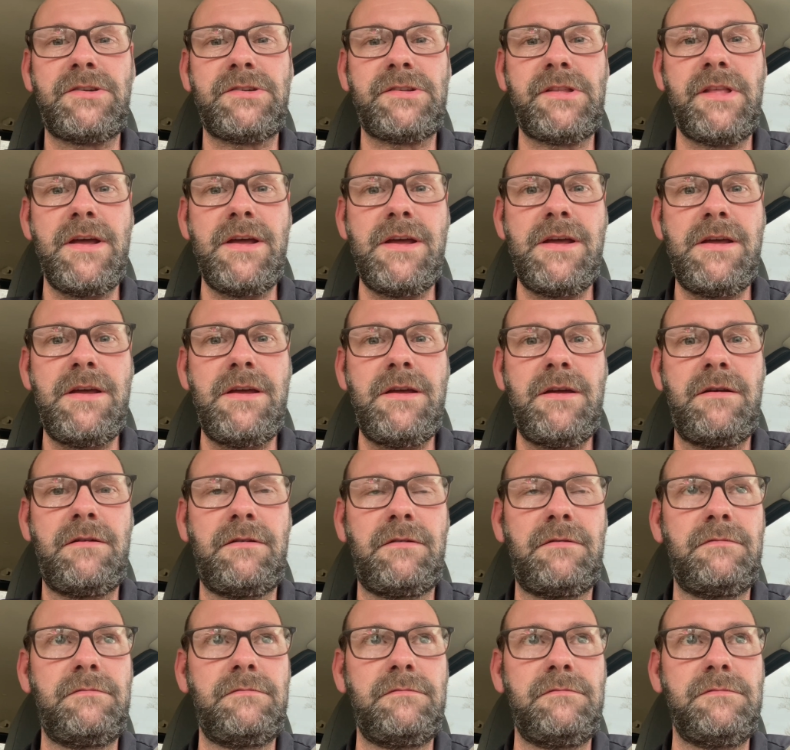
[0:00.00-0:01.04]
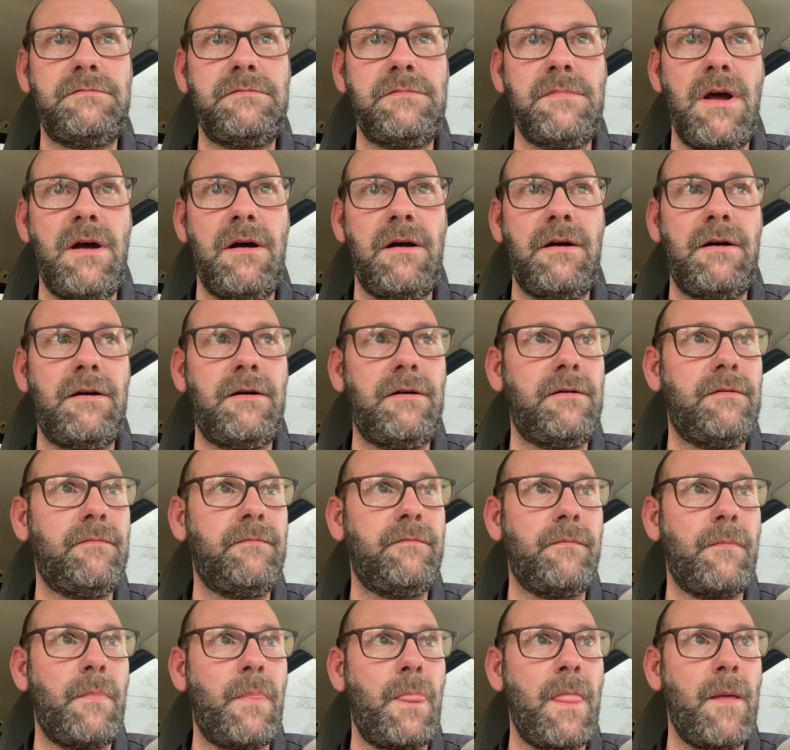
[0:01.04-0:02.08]
the
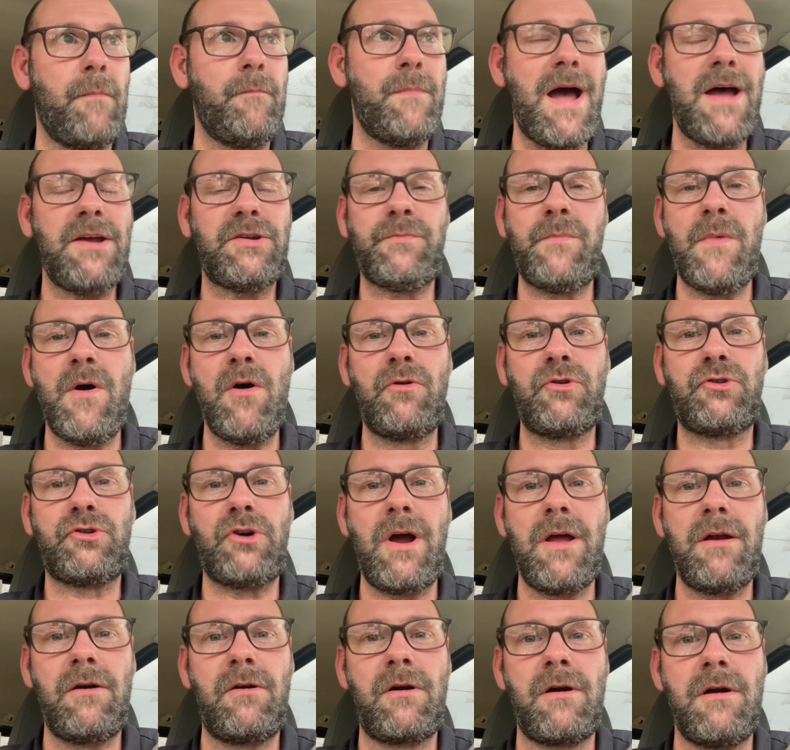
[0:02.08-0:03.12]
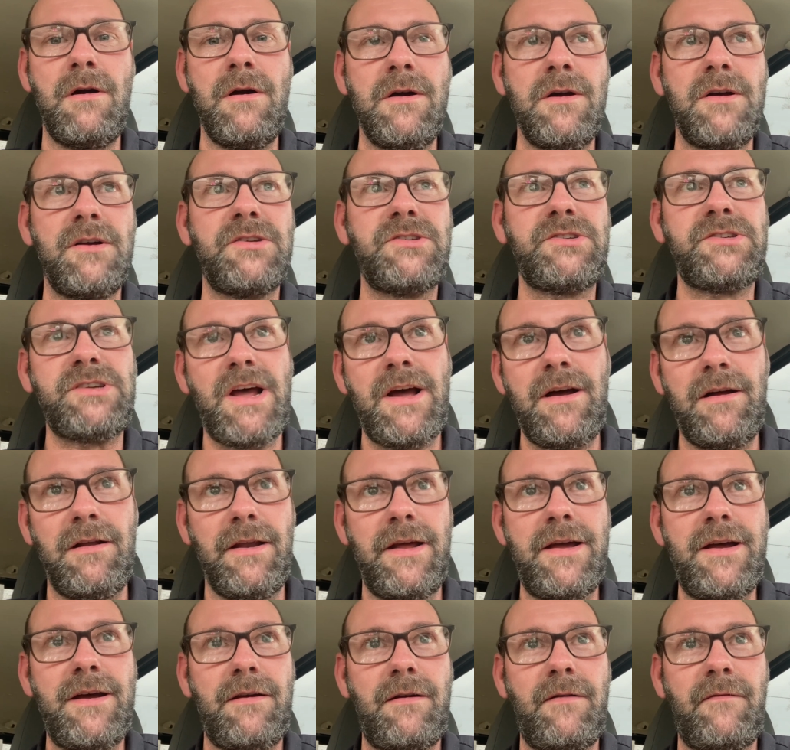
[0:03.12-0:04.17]
bass boat trailer, sell
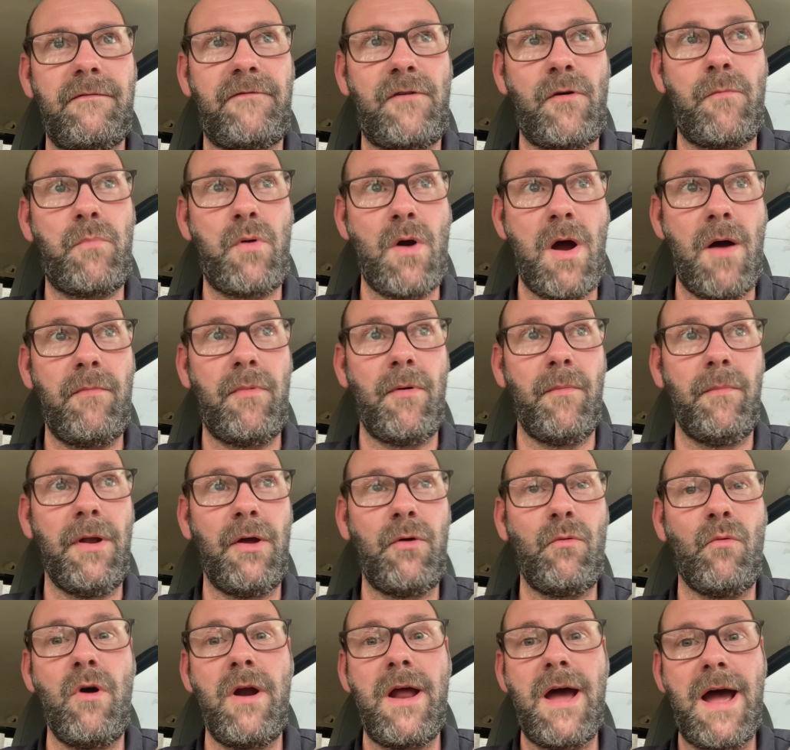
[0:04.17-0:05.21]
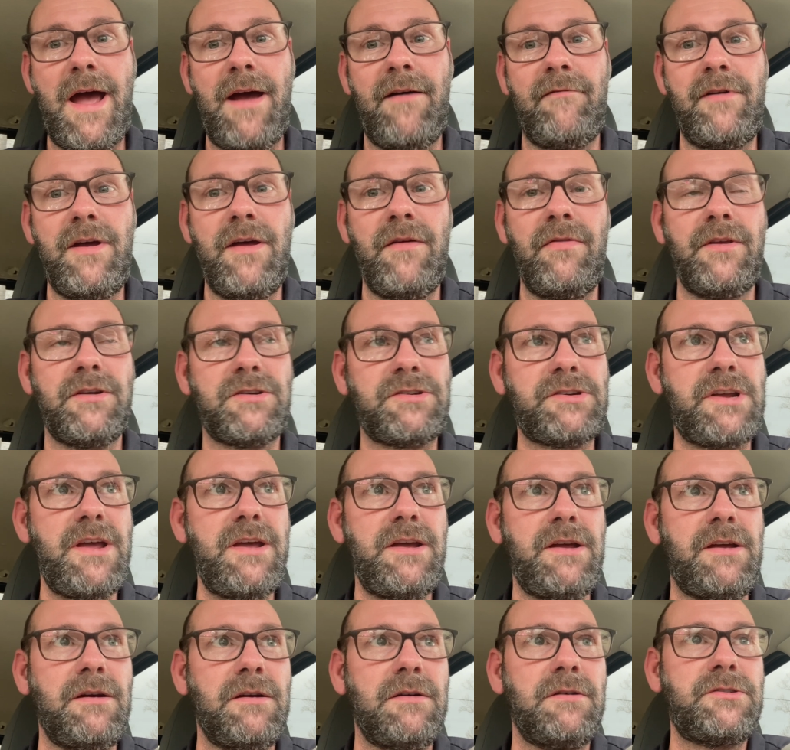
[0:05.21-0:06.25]
it for probably what I have in the
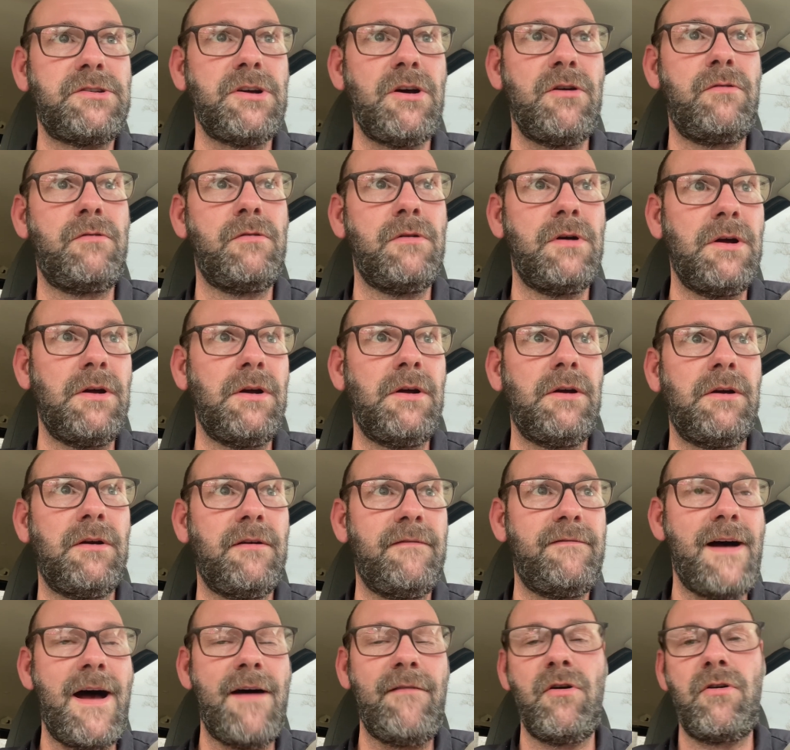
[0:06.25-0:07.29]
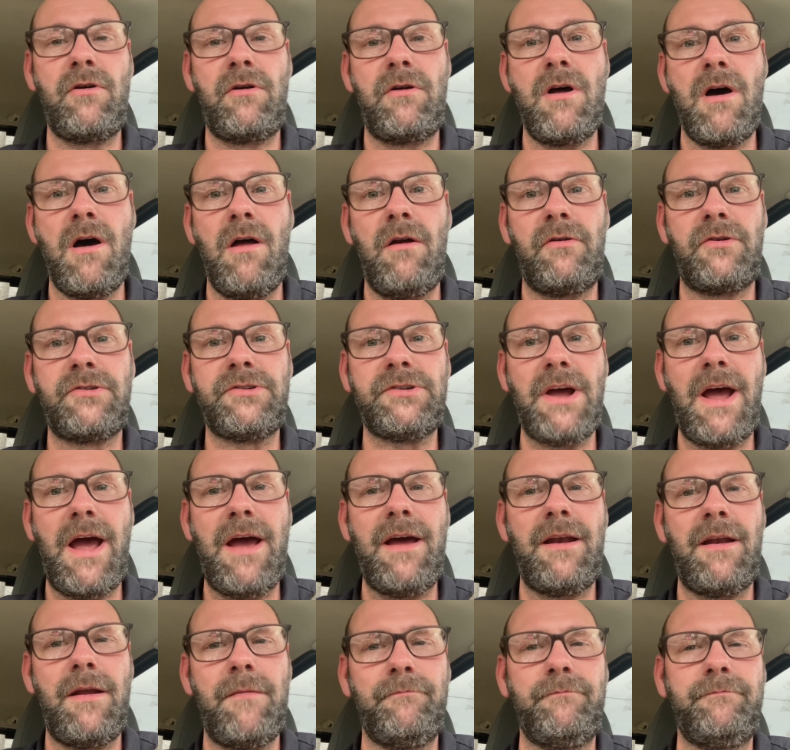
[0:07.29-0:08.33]
ski. So $500,
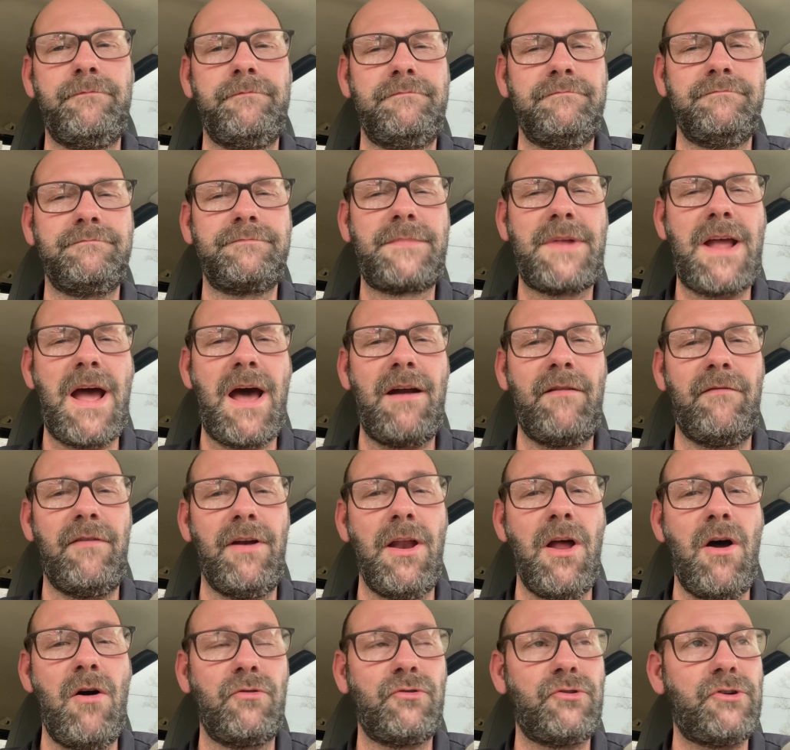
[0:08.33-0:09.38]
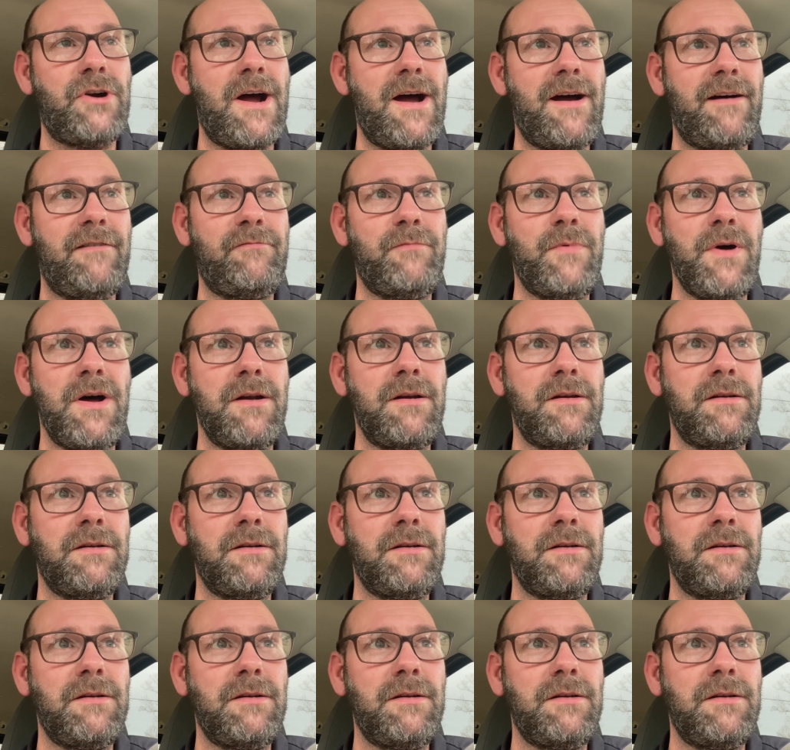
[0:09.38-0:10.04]
and kind of a long drive, but